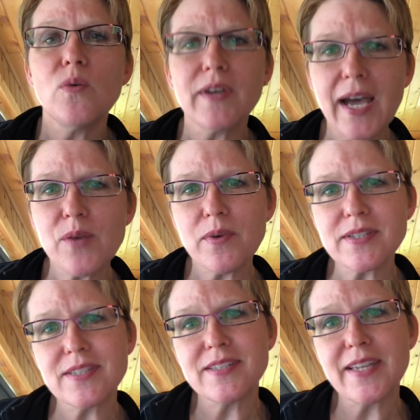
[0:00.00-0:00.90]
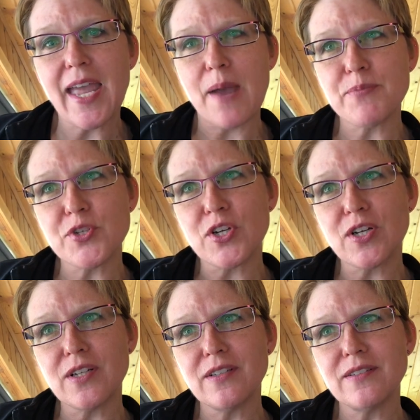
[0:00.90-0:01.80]
Well, God wants us to
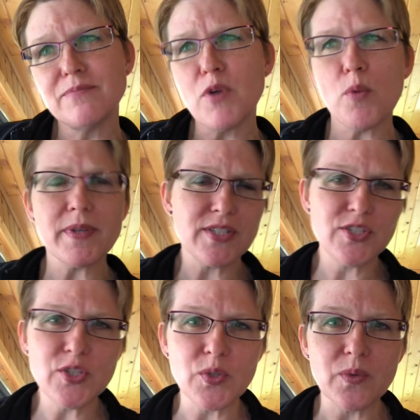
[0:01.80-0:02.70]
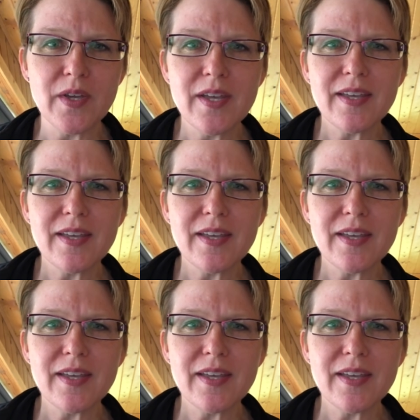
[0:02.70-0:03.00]
capture moments too.